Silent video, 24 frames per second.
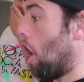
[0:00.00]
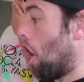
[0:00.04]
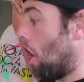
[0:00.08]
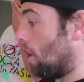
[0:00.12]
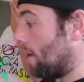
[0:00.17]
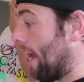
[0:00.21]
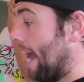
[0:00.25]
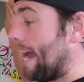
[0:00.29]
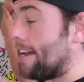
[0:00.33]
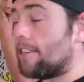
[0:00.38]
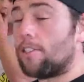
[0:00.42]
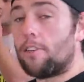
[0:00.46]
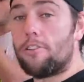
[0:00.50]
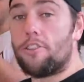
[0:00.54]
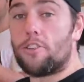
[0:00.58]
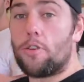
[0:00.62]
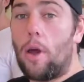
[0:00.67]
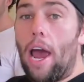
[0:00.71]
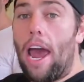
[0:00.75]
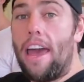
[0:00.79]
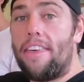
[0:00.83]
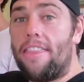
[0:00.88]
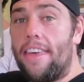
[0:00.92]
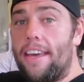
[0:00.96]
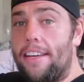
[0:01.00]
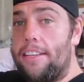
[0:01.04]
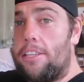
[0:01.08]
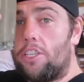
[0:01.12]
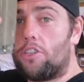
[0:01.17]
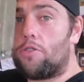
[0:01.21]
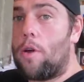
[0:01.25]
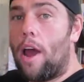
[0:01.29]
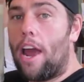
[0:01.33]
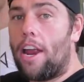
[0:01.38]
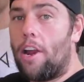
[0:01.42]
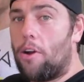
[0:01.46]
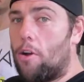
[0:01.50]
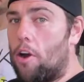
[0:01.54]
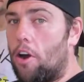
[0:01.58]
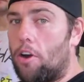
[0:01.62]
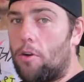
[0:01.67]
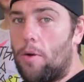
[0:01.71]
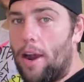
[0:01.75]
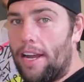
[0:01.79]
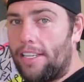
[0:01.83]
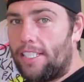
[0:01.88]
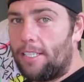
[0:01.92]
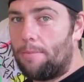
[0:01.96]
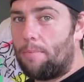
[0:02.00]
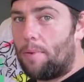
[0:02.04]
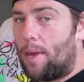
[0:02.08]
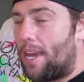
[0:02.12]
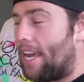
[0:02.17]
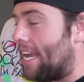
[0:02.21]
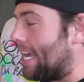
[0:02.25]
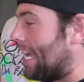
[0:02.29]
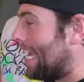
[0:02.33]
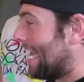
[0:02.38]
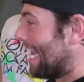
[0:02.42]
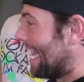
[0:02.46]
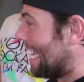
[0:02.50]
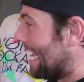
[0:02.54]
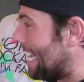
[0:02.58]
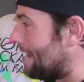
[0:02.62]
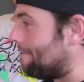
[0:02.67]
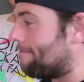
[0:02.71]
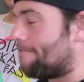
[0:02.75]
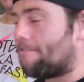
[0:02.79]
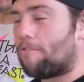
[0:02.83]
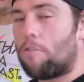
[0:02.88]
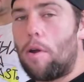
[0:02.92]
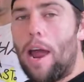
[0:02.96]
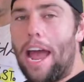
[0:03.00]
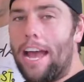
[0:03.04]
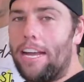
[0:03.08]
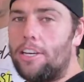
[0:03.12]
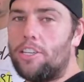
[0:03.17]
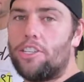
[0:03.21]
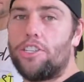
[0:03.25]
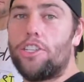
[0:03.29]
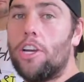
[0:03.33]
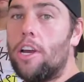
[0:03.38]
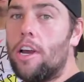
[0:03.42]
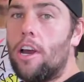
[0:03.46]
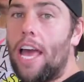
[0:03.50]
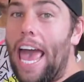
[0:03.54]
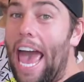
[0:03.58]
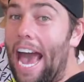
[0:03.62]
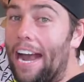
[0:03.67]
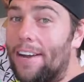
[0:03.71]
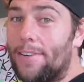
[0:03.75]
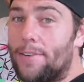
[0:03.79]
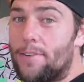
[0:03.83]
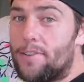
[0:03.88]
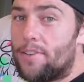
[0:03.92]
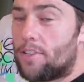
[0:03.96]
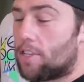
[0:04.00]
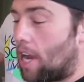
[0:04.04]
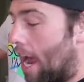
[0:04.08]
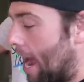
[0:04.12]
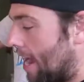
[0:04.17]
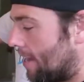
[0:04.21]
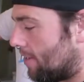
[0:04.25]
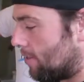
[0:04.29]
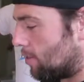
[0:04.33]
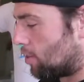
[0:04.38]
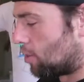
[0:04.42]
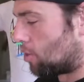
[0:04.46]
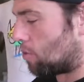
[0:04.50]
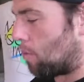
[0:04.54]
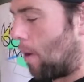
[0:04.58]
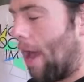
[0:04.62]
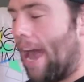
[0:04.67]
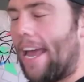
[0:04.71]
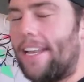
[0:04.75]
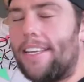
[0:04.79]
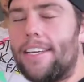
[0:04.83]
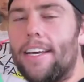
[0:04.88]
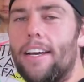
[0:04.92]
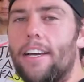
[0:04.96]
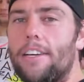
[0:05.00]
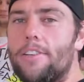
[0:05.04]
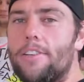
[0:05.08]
Okay, so try this, try your own recipe, eat fresh, exercise, sweat,